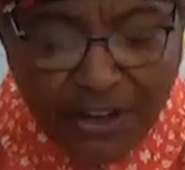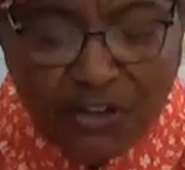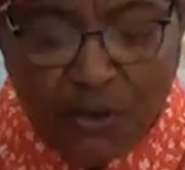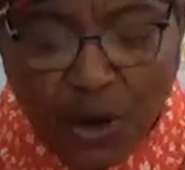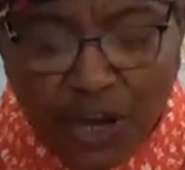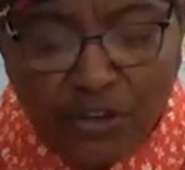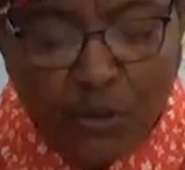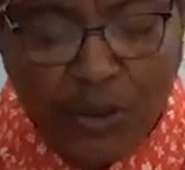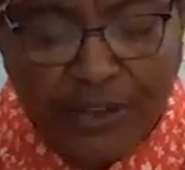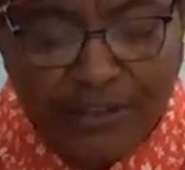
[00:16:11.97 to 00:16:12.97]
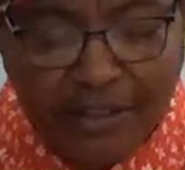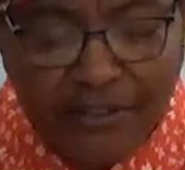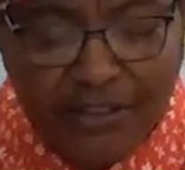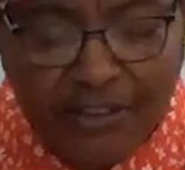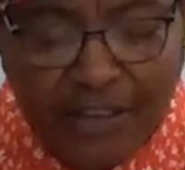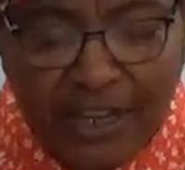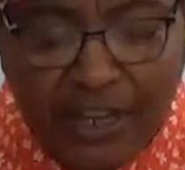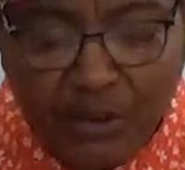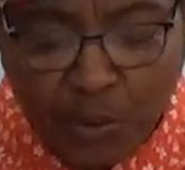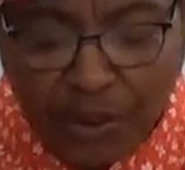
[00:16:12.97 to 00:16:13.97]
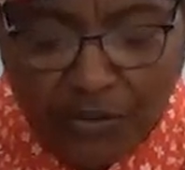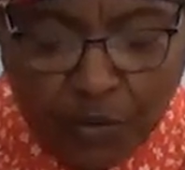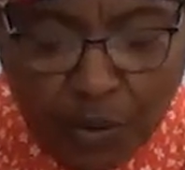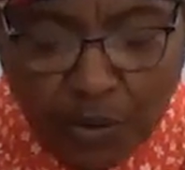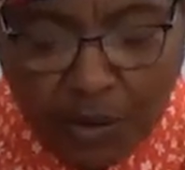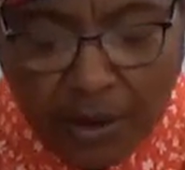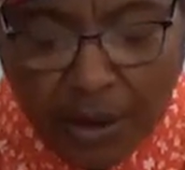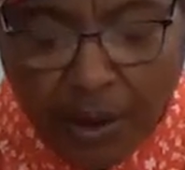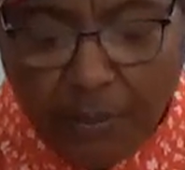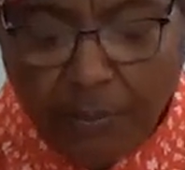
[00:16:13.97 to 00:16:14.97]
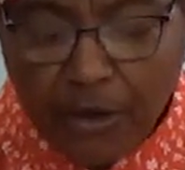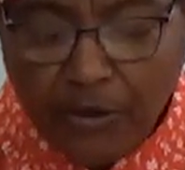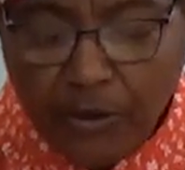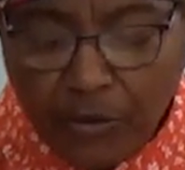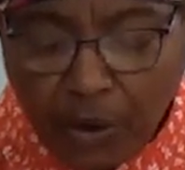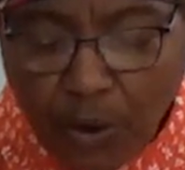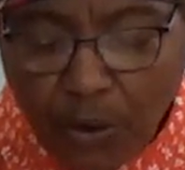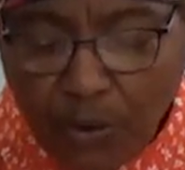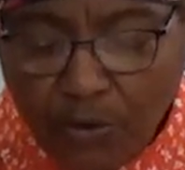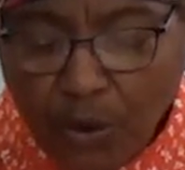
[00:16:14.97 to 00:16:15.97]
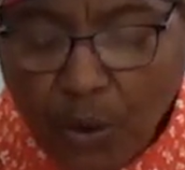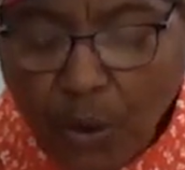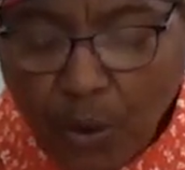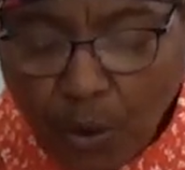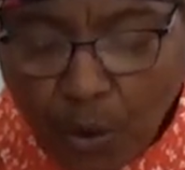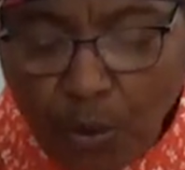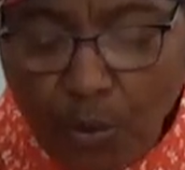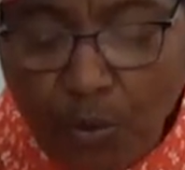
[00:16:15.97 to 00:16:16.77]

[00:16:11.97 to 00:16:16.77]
Sirach 20, 17 and 24. But to those who